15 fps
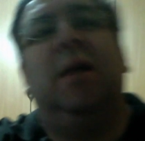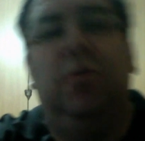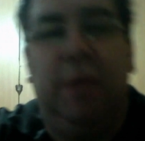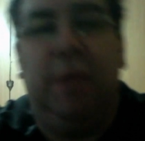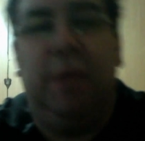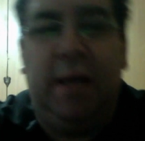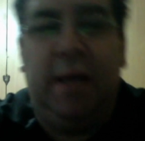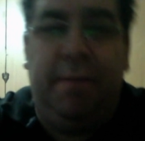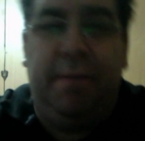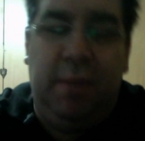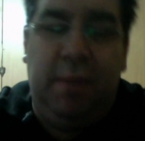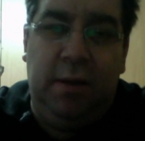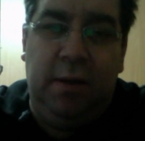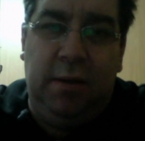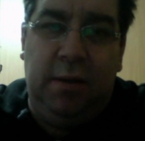with him.
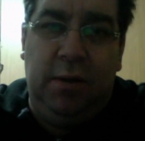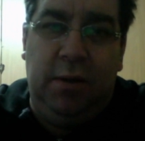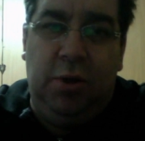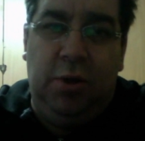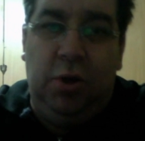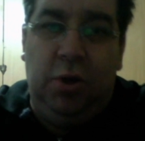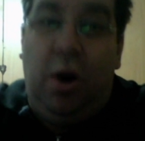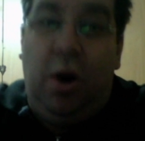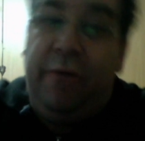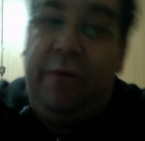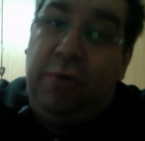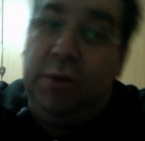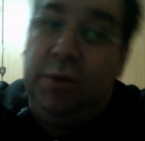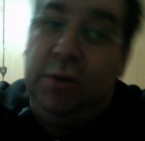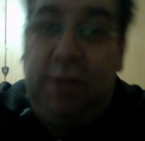Of
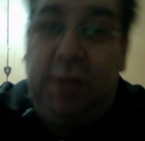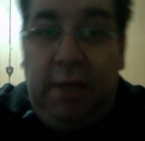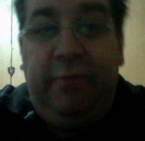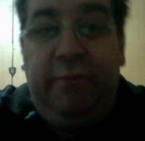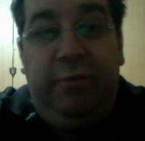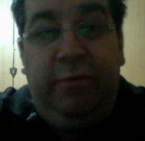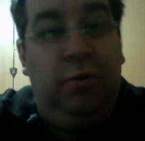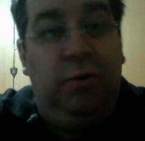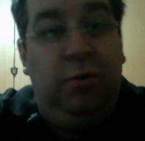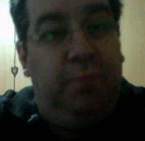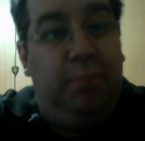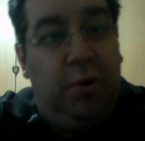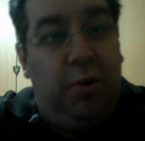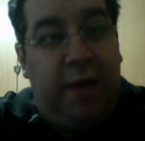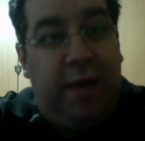course, if you
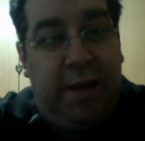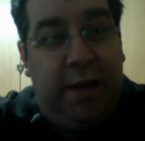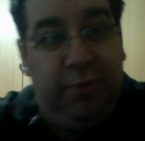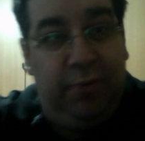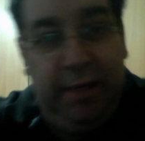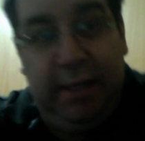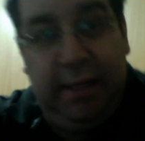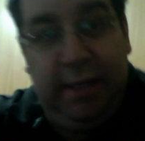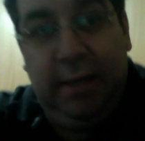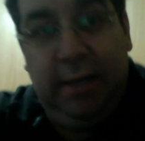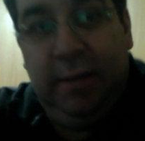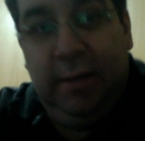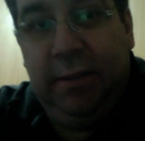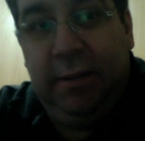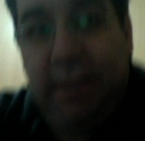both agree,
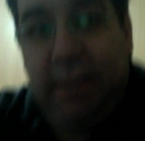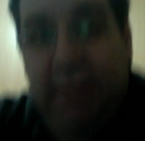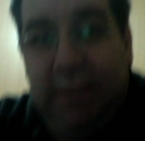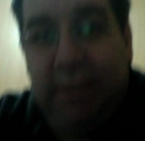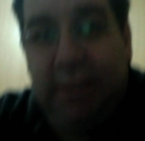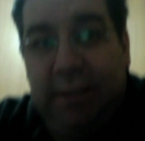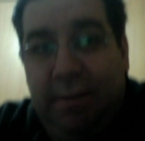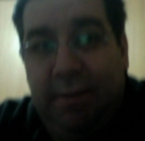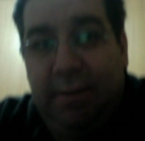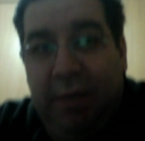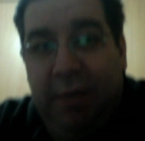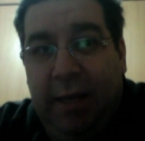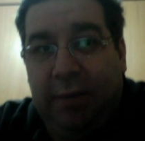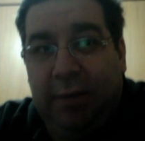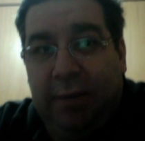then this is
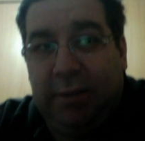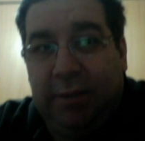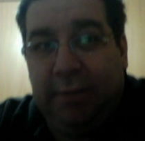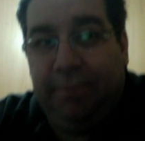something else.